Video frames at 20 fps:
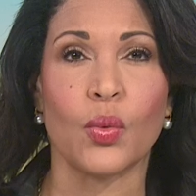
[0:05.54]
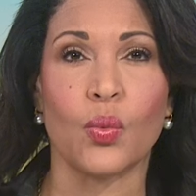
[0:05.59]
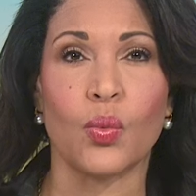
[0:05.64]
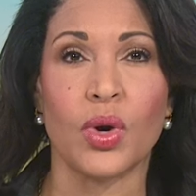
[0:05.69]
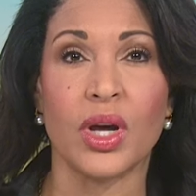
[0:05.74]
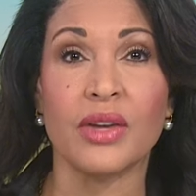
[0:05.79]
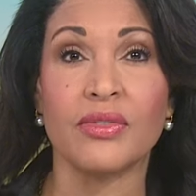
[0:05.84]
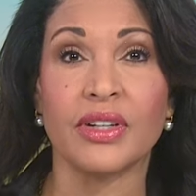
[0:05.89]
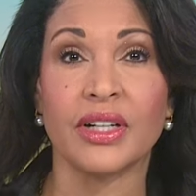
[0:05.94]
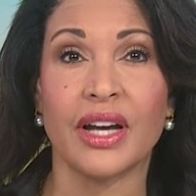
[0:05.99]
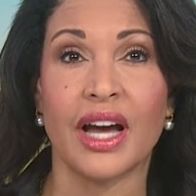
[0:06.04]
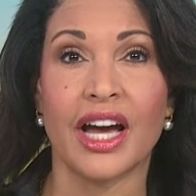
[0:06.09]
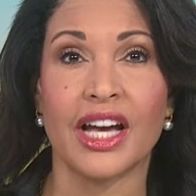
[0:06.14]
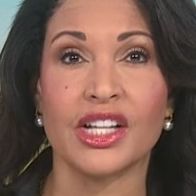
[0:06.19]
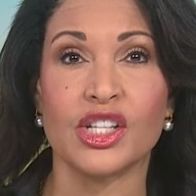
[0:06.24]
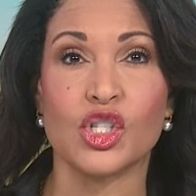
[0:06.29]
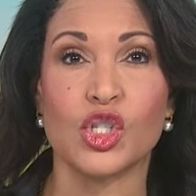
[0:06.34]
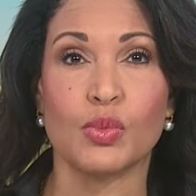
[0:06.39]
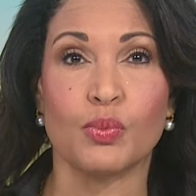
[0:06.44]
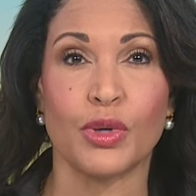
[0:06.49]

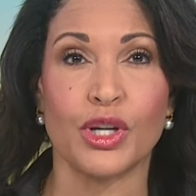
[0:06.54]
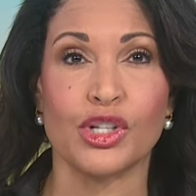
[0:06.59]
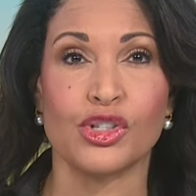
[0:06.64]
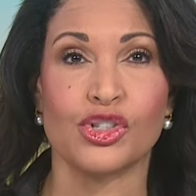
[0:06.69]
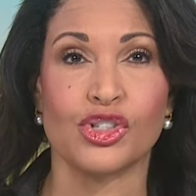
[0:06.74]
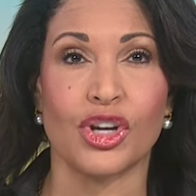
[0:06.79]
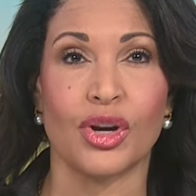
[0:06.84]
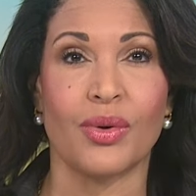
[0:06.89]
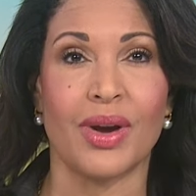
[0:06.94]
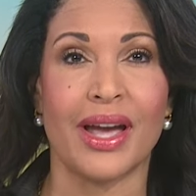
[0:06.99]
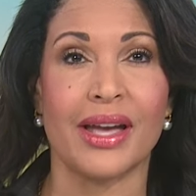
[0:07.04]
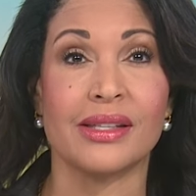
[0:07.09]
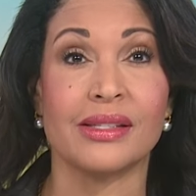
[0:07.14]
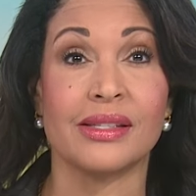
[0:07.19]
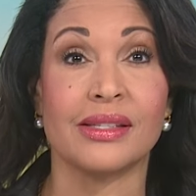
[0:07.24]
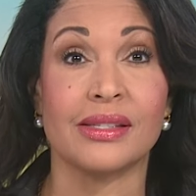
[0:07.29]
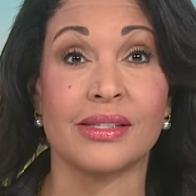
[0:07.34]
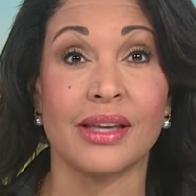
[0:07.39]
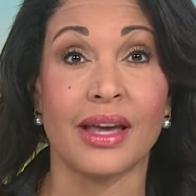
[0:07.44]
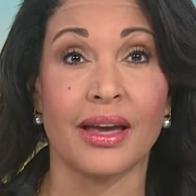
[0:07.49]
one-of-a-kind spring show
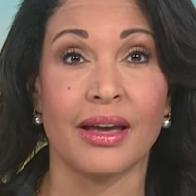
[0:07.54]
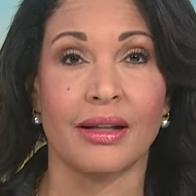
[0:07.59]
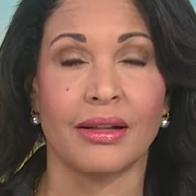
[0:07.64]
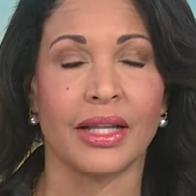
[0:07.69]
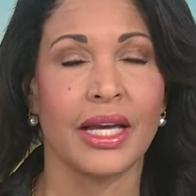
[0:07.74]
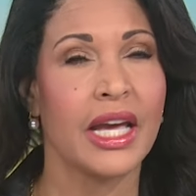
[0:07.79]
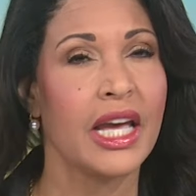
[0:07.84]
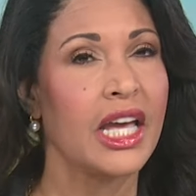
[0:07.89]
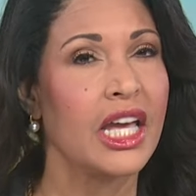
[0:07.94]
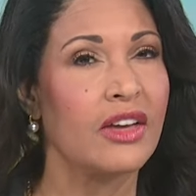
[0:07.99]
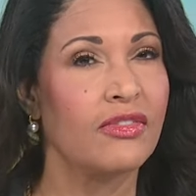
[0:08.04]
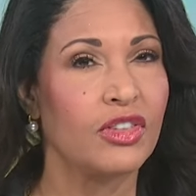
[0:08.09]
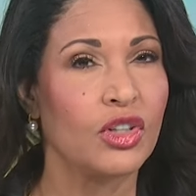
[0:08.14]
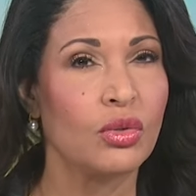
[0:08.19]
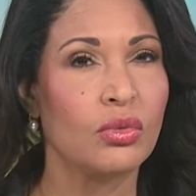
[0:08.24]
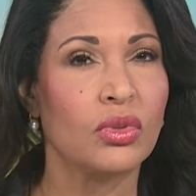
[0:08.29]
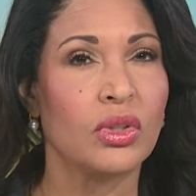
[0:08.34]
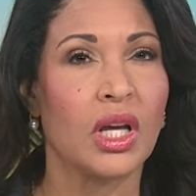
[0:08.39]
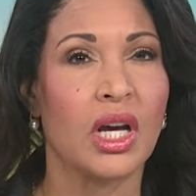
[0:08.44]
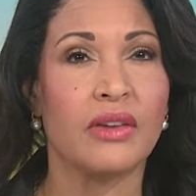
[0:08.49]
and sale. If
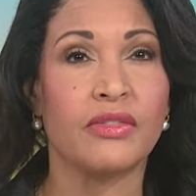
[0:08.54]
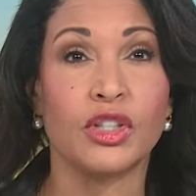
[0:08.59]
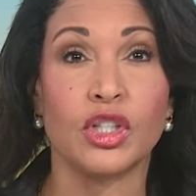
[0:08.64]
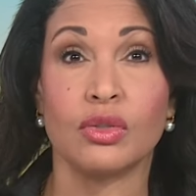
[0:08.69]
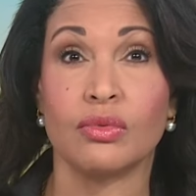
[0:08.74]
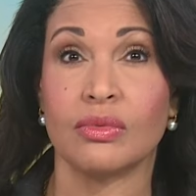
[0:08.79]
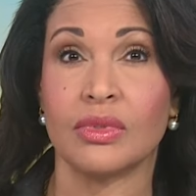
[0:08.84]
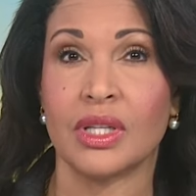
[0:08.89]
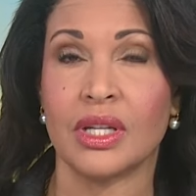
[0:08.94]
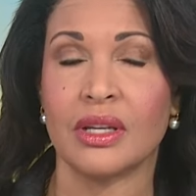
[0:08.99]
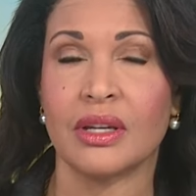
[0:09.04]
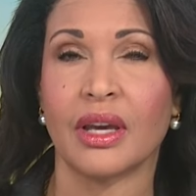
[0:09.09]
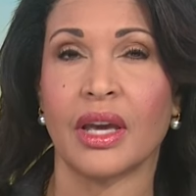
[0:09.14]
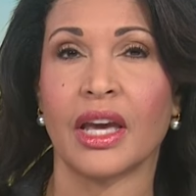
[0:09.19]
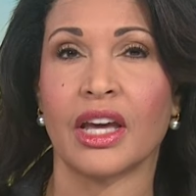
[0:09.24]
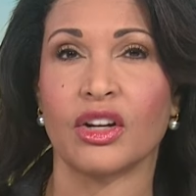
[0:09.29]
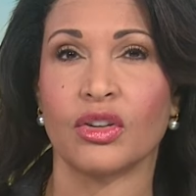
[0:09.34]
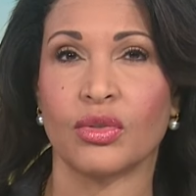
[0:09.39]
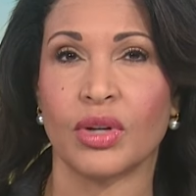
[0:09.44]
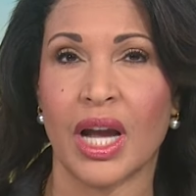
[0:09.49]
you love unique
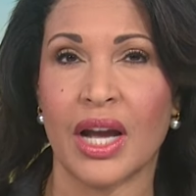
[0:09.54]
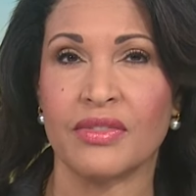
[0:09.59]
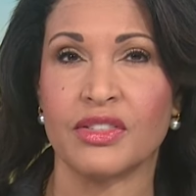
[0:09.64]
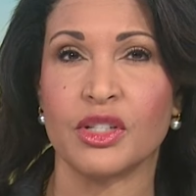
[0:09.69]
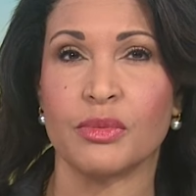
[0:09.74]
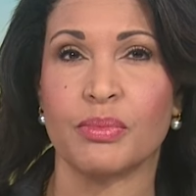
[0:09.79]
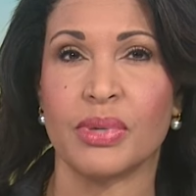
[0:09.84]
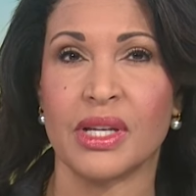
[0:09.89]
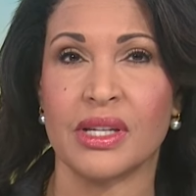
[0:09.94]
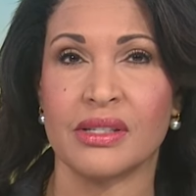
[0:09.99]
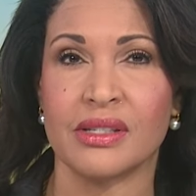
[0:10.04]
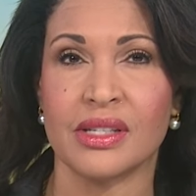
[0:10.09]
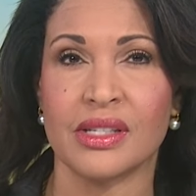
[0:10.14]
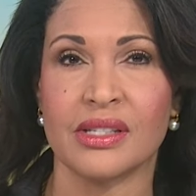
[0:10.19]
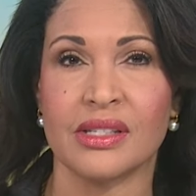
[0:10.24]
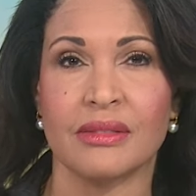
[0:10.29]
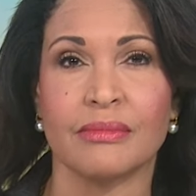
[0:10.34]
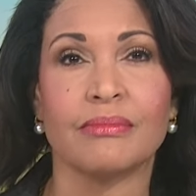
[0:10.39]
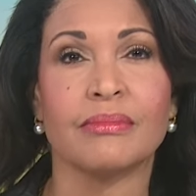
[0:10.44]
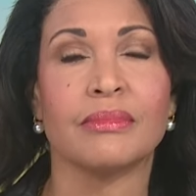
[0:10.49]
handcrafted
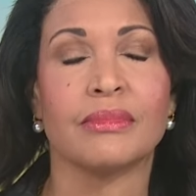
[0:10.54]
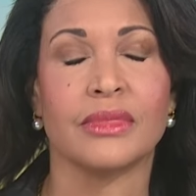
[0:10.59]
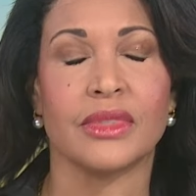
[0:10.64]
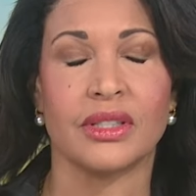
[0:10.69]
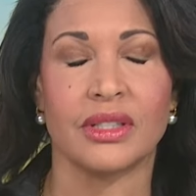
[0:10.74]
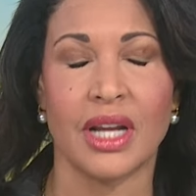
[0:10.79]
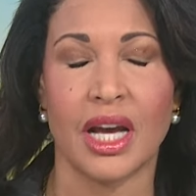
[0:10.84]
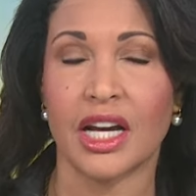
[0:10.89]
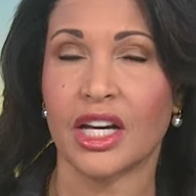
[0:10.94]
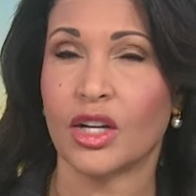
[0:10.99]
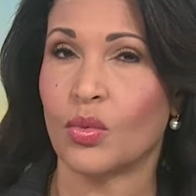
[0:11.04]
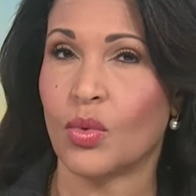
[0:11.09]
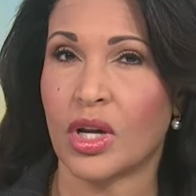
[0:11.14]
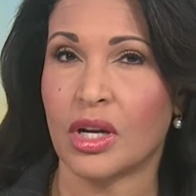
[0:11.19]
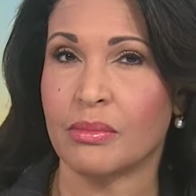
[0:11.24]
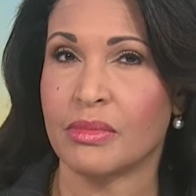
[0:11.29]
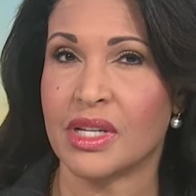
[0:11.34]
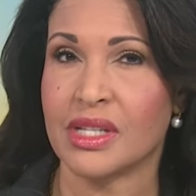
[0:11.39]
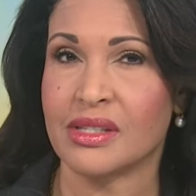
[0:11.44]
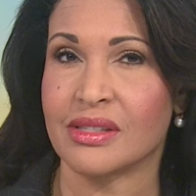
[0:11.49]
pieces, you're not going to
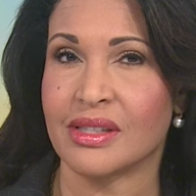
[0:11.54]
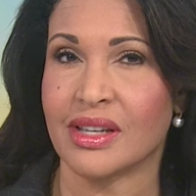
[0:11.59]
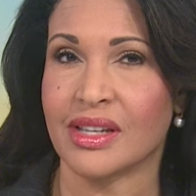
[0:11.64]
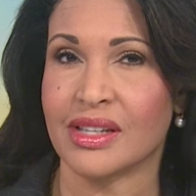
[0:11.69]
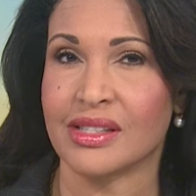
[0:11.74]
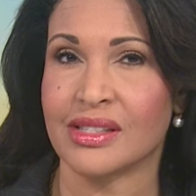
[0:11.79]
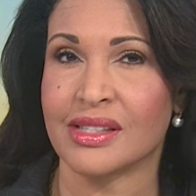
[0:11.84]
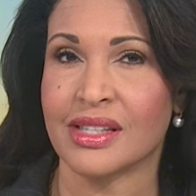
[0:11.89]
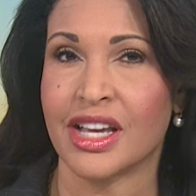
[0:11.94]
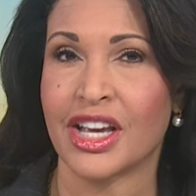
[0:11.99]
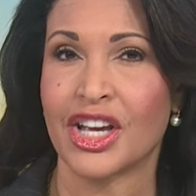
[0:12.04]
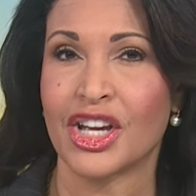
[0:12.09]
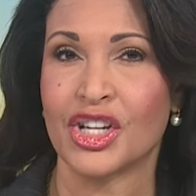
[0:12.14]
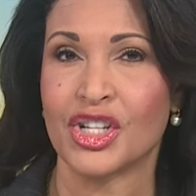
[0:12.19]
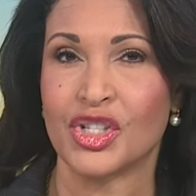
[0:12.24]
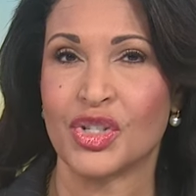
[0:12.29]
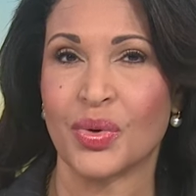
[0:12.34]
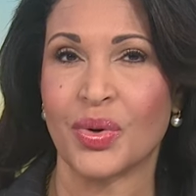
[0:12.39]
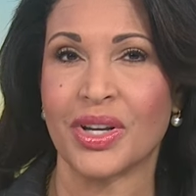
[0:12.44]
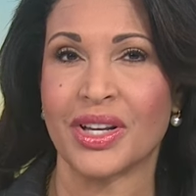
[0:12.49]
want to miss this.
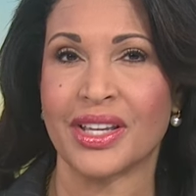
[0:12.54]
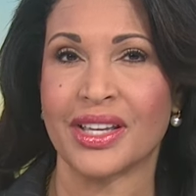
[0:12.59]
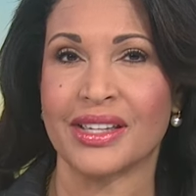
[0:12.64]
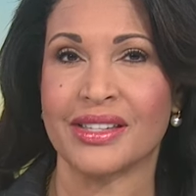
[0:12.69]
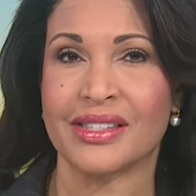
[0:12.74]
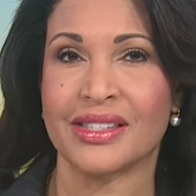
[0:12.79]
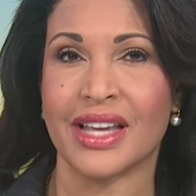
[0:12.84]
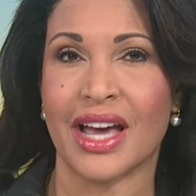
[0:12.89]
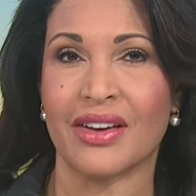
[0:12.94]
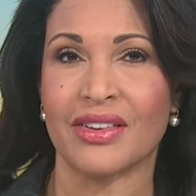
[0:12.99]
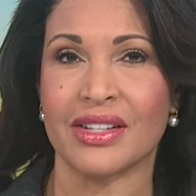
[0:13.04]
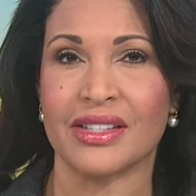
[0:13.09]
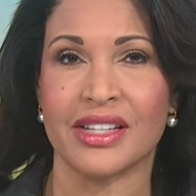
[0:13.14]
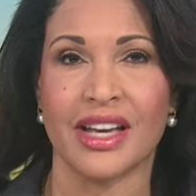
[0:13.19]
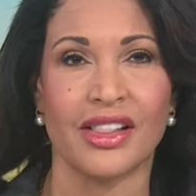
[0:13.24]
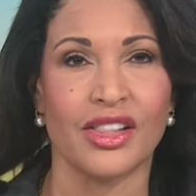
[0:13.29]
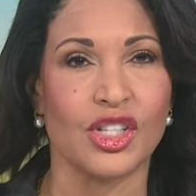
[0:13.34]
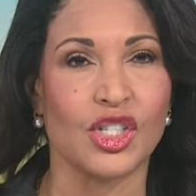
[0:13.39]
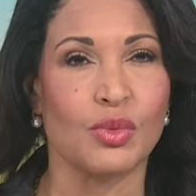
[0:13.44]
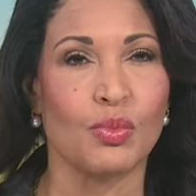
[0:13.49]
Joining us now to
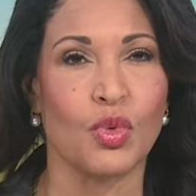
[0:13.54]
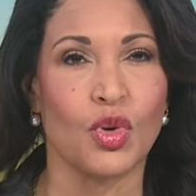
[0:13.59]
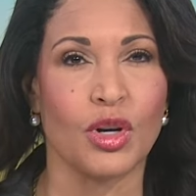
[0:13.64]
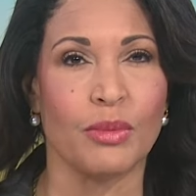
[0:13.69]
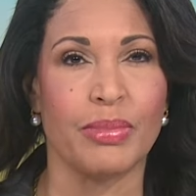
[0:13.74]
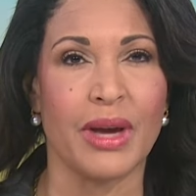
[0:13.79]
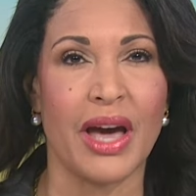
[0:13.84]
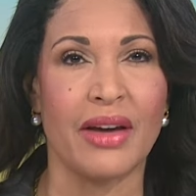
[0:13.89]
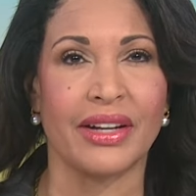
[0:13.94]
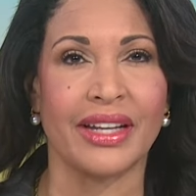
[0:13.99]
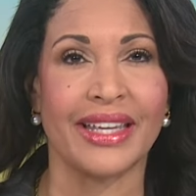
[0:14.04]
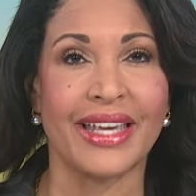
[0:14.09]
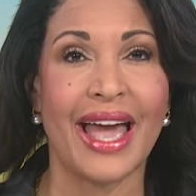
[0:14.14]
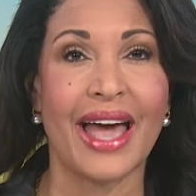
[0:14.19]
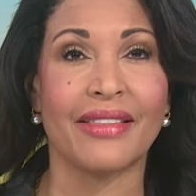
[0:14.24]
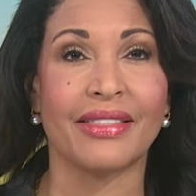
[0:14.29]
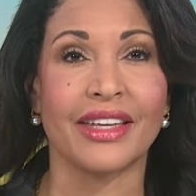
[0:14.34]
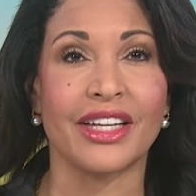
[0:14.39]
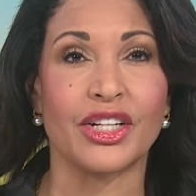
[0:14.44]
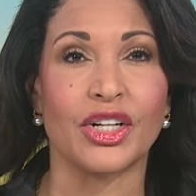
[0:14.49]
tell us more about it,
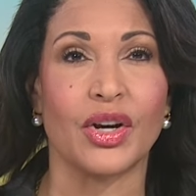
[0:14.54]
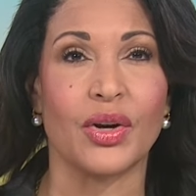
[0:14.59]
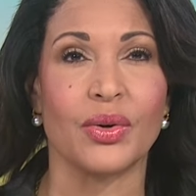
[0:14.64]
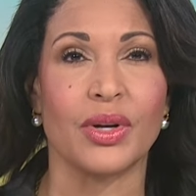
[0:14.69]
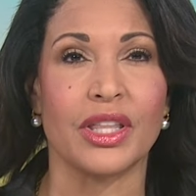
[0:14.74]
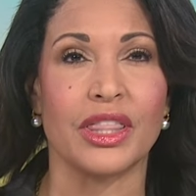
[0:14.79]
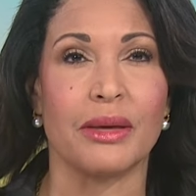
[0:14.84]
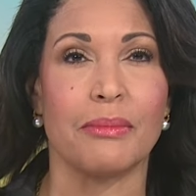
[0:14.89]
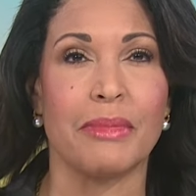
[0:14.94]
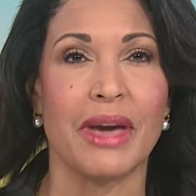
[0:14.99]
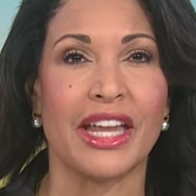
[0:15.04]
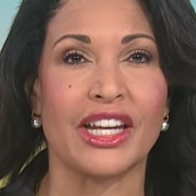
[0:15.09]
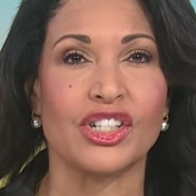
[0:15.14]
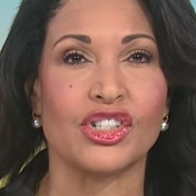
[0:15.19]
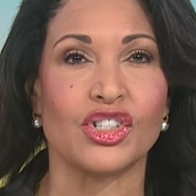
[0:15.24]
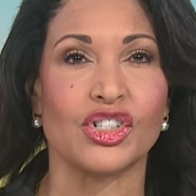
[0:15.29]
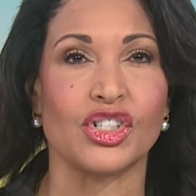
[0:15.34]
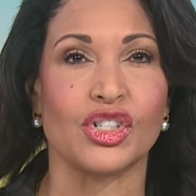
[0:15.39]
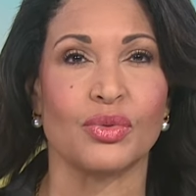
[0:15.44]
Kathleen Hogan, the managing